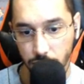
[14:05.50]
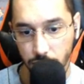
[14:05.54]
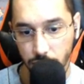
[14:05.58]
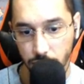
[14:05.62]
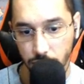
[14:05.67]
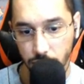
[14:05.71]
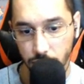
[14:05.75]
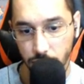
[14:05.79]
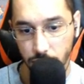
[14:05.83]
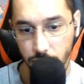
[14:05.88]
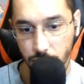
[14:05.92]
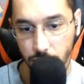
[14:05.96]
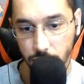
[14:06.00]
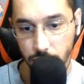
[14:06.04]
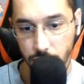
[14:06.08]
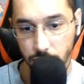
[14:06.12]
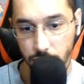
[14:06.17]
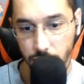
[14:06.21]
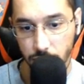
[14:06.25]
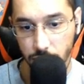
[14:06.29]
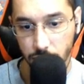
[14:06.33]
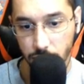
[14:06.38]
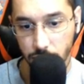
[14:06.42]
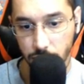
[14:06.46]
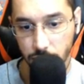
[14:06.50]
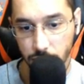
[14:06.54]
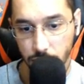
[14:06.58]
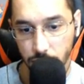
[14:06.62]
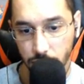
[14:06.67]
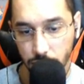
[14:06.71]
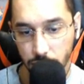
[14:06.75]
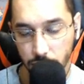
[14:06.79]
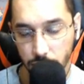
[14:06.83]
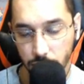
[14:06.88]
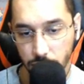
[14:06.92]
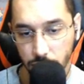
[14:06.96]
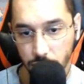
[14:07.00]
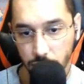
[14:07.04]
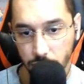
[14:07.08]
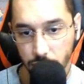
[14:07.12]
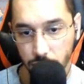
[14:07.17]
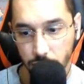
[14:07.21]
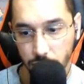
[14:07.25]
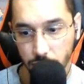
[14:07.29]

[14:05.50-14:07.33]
Nobody speaks.